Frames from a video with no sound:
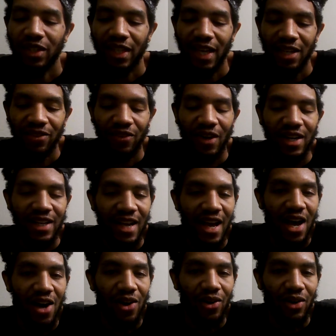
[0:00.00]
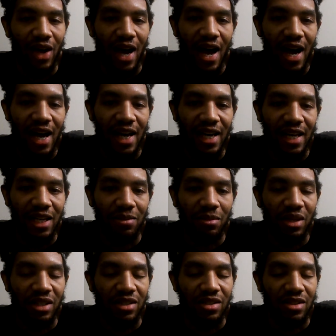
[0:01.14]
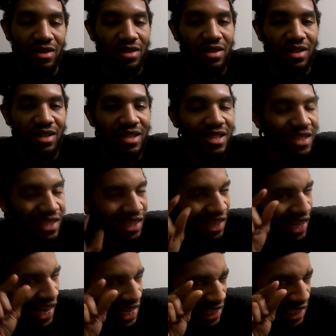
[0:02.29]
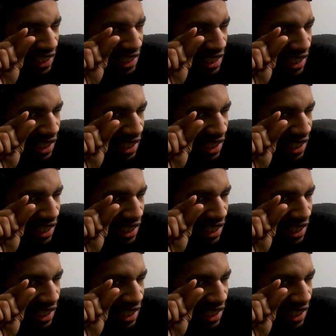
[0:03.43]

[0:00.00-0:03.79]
again, right now, I am slightly